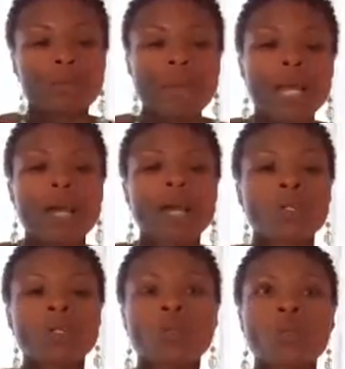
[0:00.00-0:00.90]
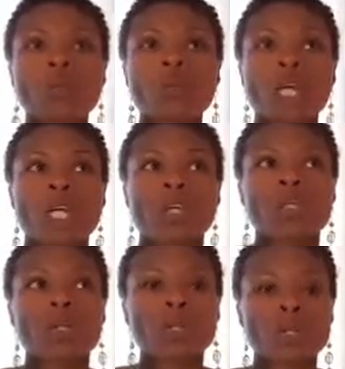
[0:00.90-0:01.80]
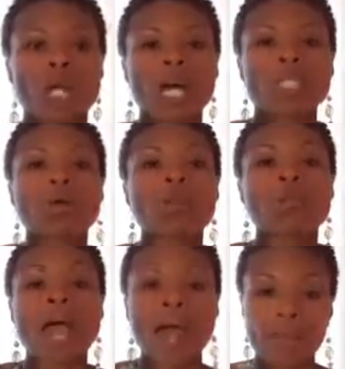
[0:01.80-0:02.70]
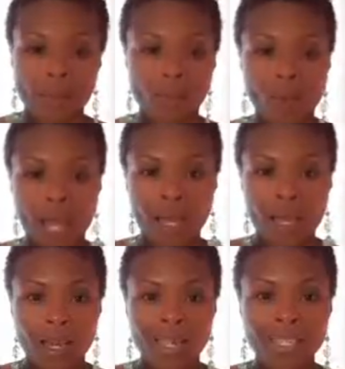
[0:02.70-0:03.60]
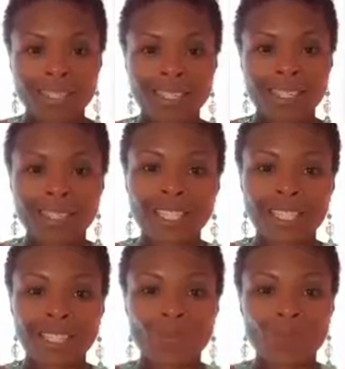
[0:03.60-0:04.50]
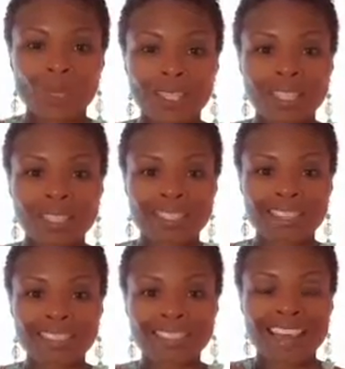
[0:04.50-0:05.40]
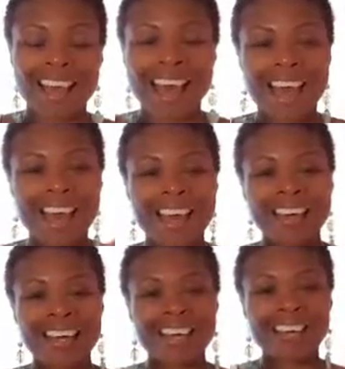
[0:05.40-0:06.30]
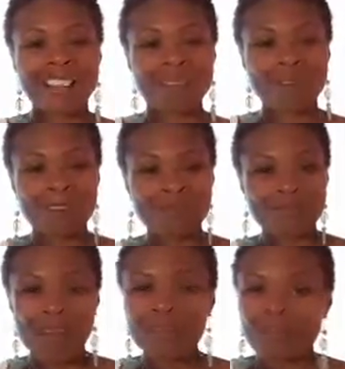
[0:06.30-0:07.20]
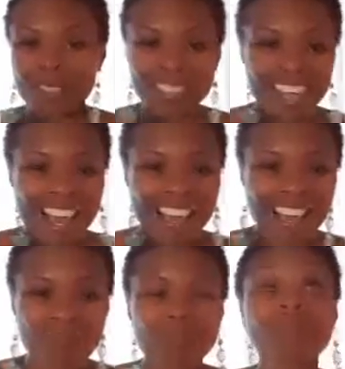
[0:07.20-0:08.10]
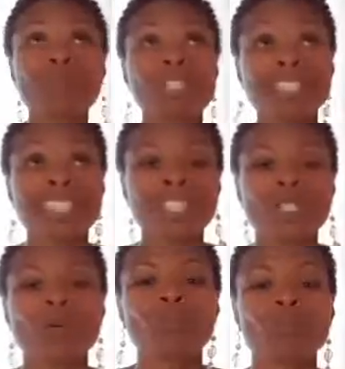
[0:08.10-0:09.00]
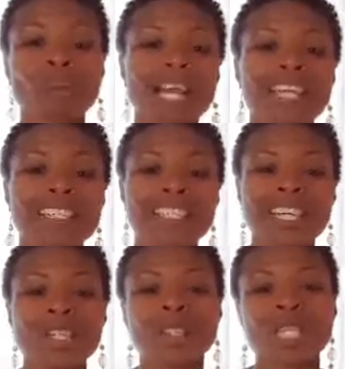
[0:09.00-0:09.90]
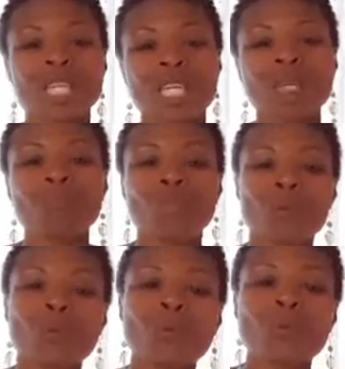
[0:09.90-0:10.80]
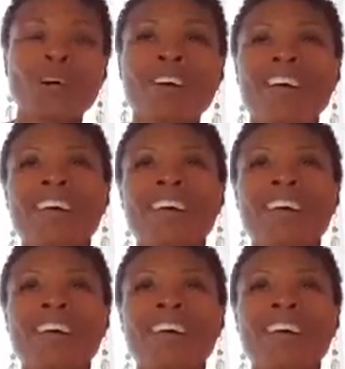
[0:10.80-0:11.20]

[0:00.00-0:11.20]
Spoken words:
make a new neurological pathway in dealing with these things. As my friend Robin was saying, brilliant, your brain is here to keep you